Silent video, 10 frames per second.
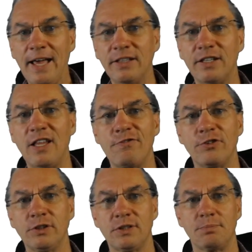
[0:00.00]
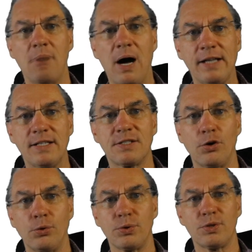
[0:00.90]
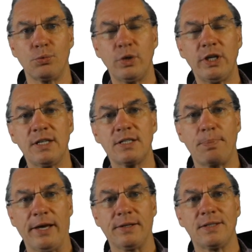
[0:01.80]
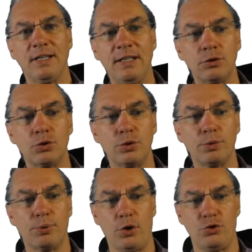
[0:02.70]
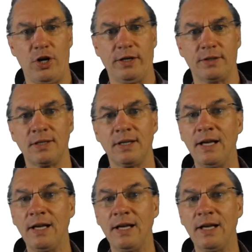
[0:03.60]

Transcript: and the different milestones we expect into the project.